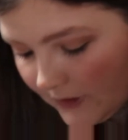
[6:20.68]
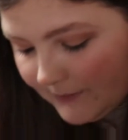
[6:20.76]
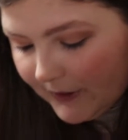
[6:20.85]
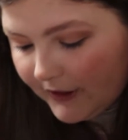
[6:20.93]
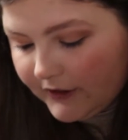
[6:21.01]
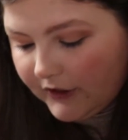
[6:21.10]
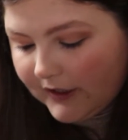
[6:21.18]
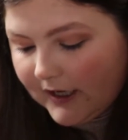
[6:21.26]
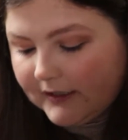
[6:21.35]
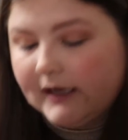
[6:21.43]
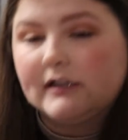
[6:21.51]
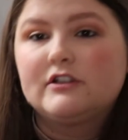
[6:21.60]
But you
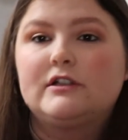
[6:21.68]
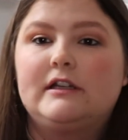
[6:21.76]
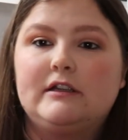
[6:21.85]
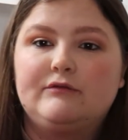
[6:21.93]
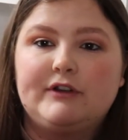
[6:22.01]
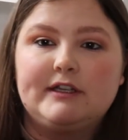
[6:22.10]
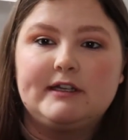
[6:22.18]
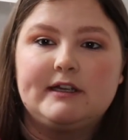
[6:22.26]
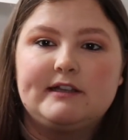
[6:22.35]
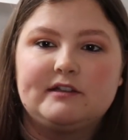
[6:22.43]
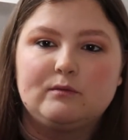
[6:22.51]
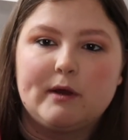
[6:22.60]
can actually read it.
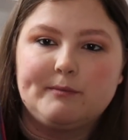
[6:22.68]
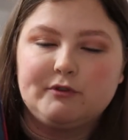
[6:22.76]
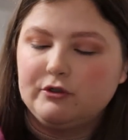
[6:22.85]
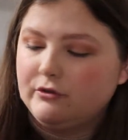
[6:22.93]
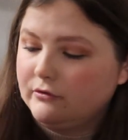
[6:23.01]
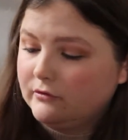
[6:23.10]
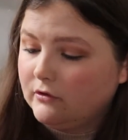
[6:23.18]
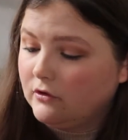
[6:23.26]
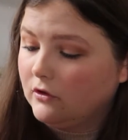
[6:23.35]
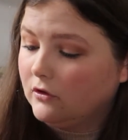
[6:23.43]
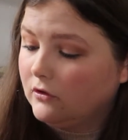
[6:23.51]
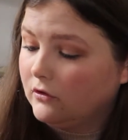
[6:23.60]
It's a webtoon
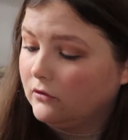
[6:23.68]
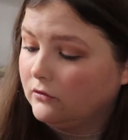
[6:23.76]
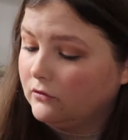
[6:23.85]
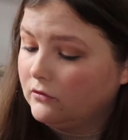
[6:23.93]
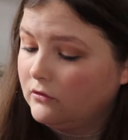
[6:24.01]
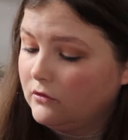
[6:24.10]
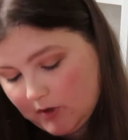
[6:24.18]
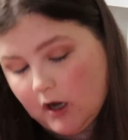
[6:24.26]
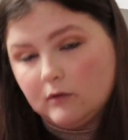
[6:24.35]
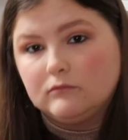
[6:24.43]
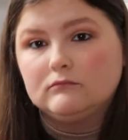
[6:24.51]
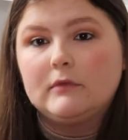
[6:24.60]
on...
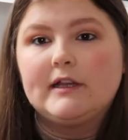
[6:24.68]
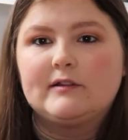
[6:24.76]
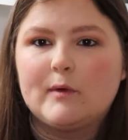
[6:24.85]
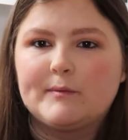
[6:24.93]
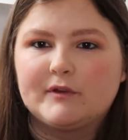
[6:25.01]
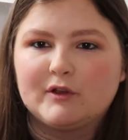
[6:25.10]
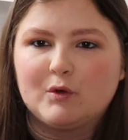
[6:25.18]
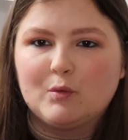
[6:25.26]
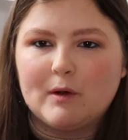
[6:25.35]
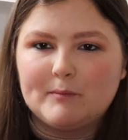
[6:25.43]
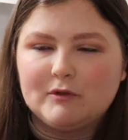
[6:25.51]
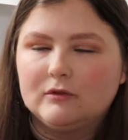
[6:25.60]
Oh, it's a website called
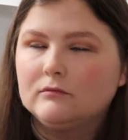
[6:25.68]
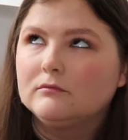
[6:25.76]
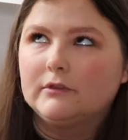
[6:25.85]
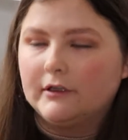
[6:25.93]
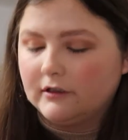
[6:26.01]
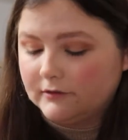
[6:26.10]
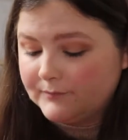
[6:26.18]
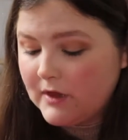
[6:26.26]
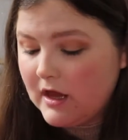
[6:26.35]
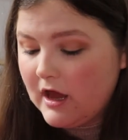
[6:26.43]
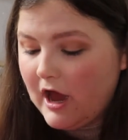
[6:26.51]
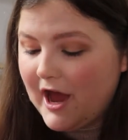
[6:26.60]
Webtoon, duh.
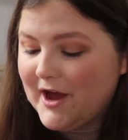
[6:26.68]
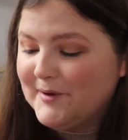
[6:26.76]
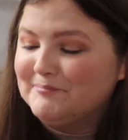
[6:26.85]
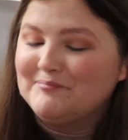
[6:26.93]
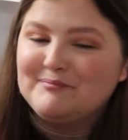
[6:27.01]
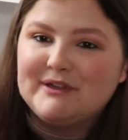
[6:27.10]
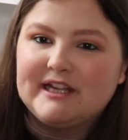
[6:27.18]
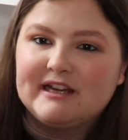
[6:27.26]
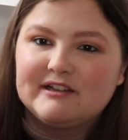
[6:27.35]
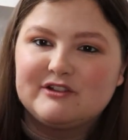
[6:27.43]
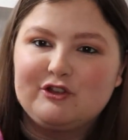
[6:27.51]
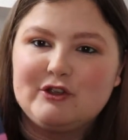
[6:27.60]
But yeah,
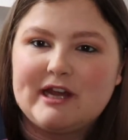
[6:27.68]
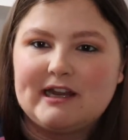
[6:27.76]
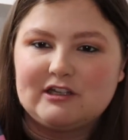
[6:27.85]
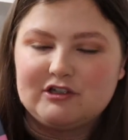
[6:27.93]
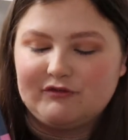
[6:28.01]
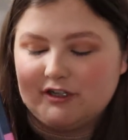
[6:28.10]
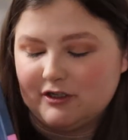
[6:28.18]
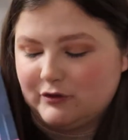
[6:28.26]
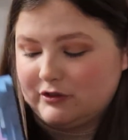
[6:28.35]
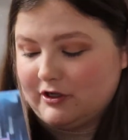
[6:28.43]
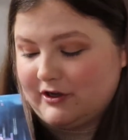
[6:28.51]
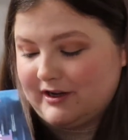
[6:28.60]
so you can actually read it
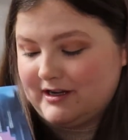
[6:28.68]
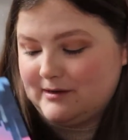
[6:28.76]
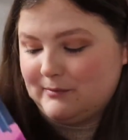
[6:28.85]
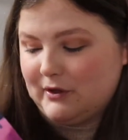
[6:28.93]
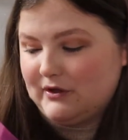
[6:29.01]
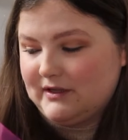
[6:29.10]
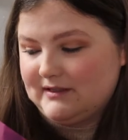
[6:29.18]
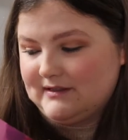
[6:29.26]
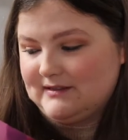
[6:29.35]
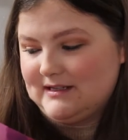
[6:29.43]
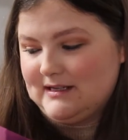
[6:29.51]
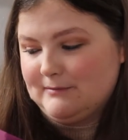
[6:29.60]
online, but this
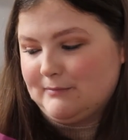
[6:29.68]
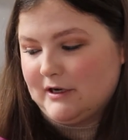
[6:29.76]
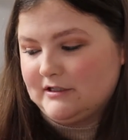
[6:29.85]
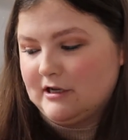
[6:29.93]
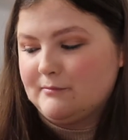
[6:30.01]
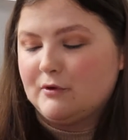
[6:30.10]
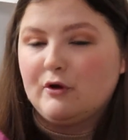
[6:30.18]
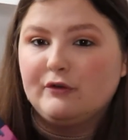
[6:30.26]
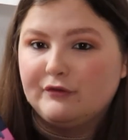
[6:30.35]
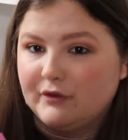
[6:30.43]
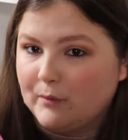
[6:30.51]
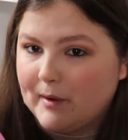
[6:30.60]
is the bind up of
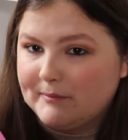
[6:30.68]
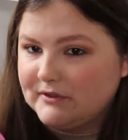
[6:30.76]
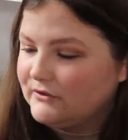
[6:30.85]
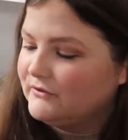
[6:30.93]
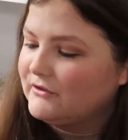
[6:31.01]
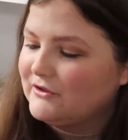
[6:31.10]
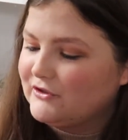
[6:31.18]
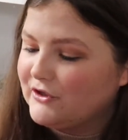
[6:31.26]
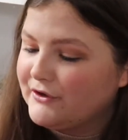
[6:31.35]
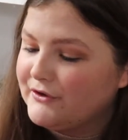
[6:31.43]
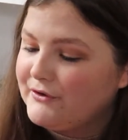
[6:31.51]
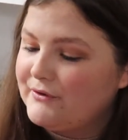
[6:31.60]
the webtoon, so
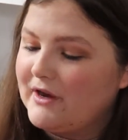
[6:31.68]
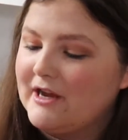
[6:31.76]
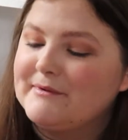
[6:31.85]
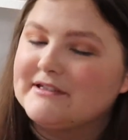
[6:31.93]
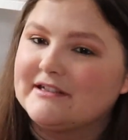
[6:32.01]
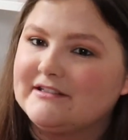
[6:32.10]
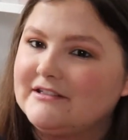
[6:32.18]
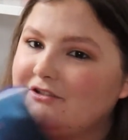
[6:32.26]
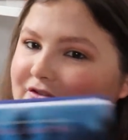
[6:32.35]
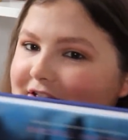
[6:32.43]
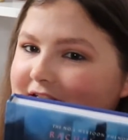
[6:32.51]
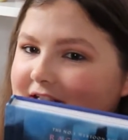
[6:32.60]
I'm excited to
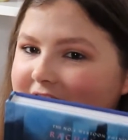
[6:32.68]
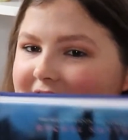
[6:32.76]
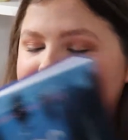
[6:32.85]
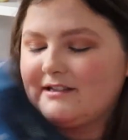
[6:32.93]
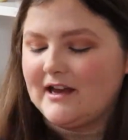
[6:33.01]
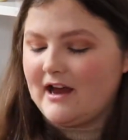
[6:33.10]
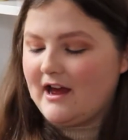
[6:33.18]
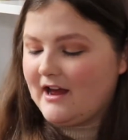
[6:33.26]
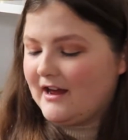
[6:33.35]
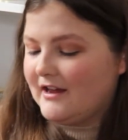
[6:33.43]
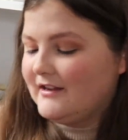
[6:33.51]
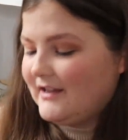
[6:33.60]
read this.
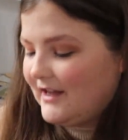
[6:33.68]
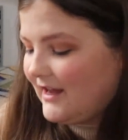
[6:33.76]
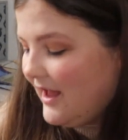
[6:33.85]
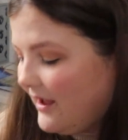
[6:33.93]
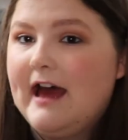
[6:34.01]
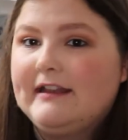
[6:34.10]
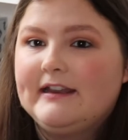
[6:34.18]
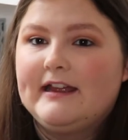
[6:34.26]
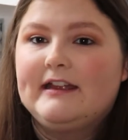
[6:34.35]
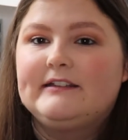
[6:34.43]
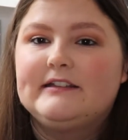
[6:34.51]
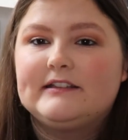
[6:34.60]
And yeah, and
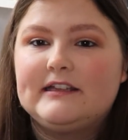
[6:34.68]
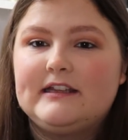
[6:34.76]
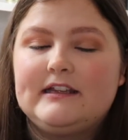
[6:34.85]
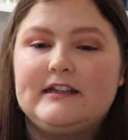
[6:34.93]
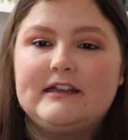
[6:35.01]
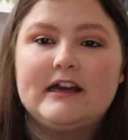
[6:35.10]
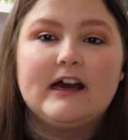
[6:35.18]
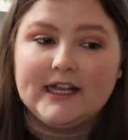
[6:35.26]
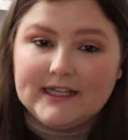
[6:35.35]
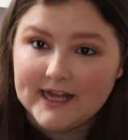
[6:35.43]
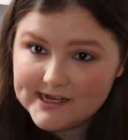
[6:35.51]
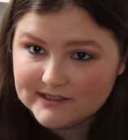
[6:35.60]
then the
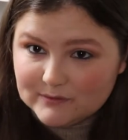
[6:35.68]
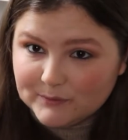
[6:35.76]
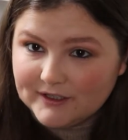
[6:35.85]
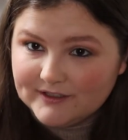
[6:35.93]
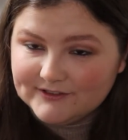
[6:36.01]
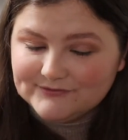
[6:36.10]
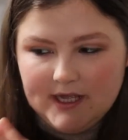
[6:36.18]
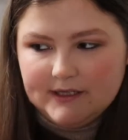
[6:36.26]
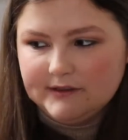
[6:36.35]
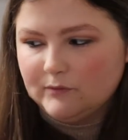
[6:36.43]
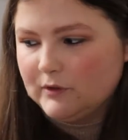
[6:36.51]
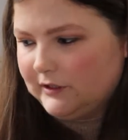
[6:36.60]
last one,
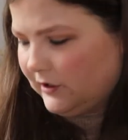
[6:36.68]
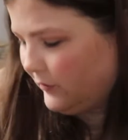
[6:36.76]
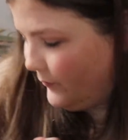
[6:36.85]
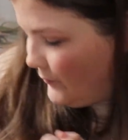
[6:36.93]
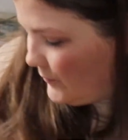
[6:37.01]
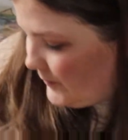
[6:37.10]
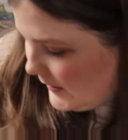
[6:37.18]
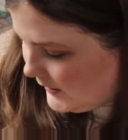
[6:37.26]
and the one that I will probably